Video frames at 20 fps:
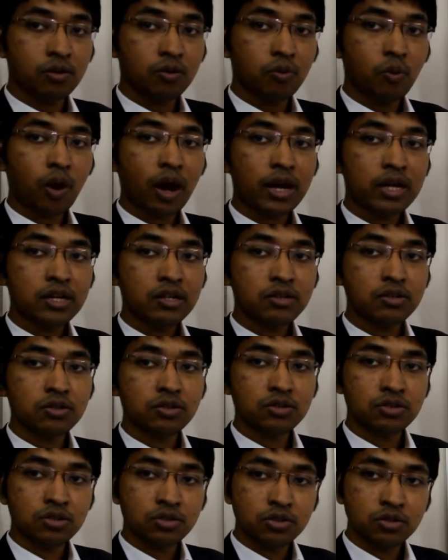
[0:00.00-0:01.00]
why
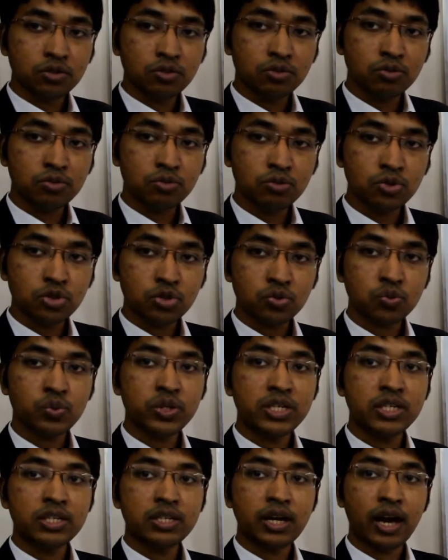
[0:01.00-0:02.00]
would
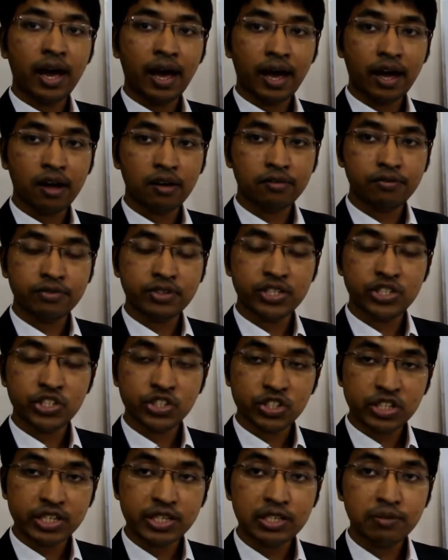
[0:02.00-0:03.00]
we have
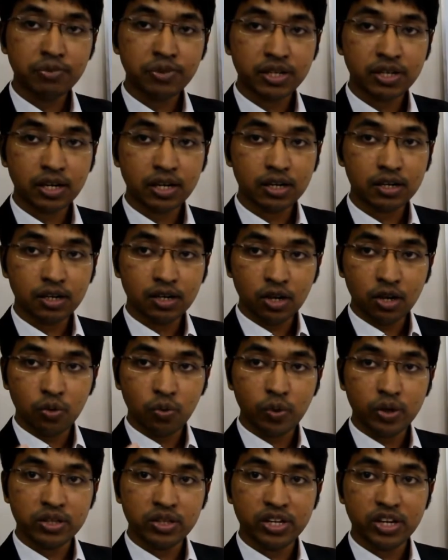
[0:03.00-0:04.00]
ischemia
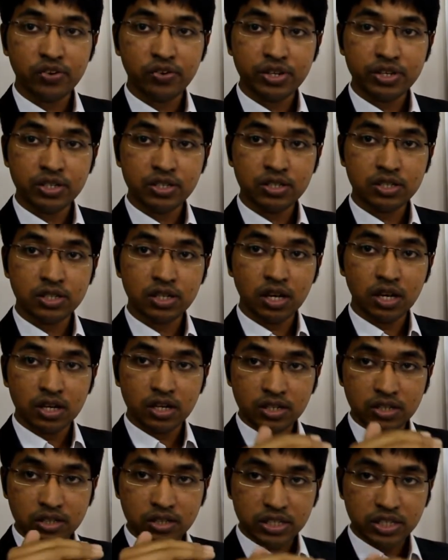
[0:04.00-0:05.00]
when there is
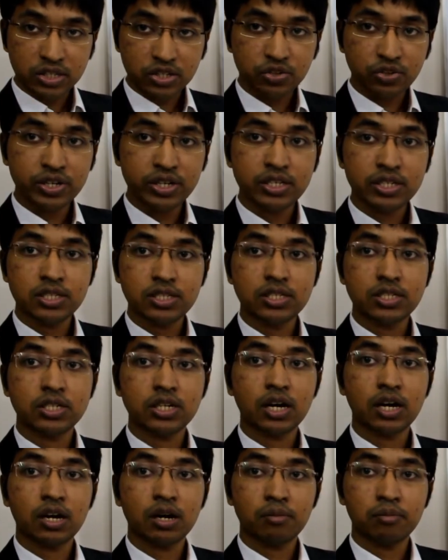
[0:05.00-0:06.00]
decreased
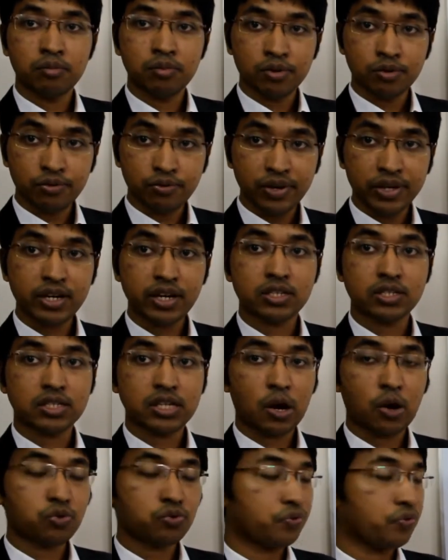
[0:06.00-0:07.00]

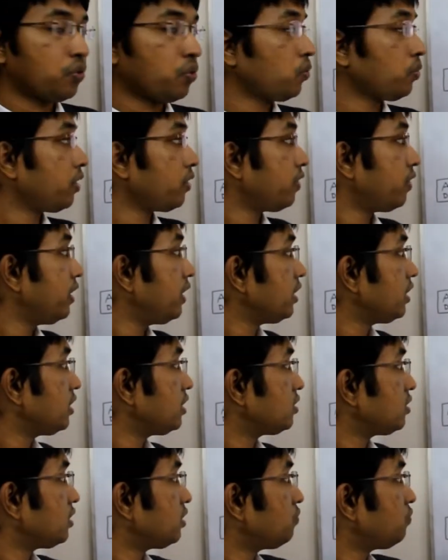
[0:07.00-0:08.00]
venous outflow? The thing
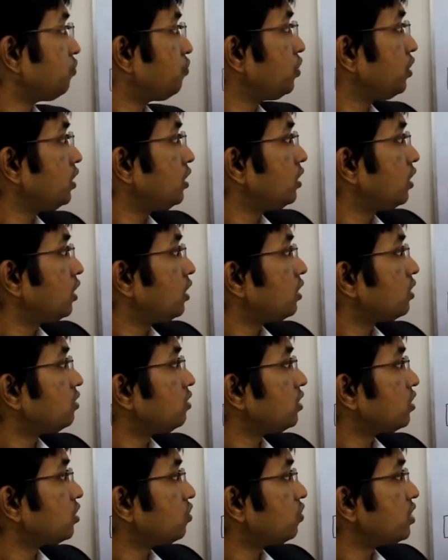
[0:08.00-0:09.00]
is, if we
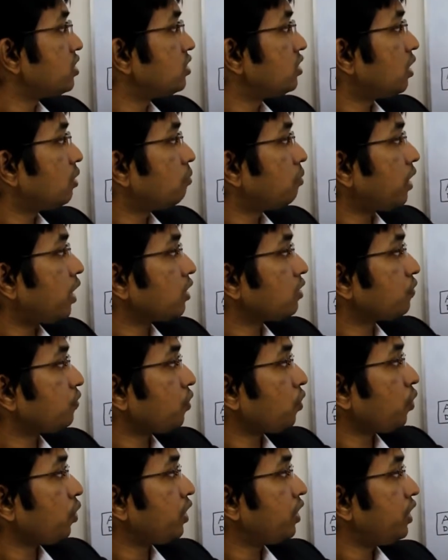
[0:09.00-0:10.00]
decrease the blood
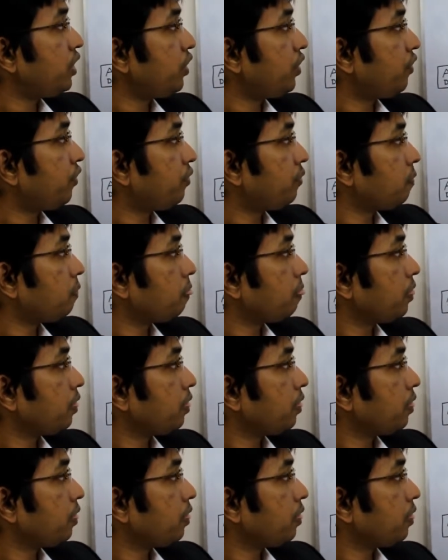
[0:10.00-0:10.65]
flow here,